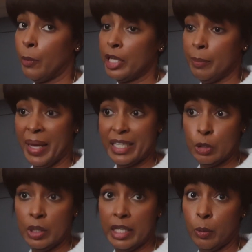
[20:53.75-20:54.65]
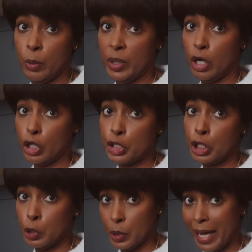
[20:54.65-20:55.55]
We'll get back to it later when we are
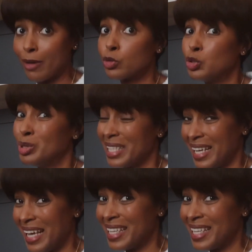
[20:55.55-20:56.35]
told how to say it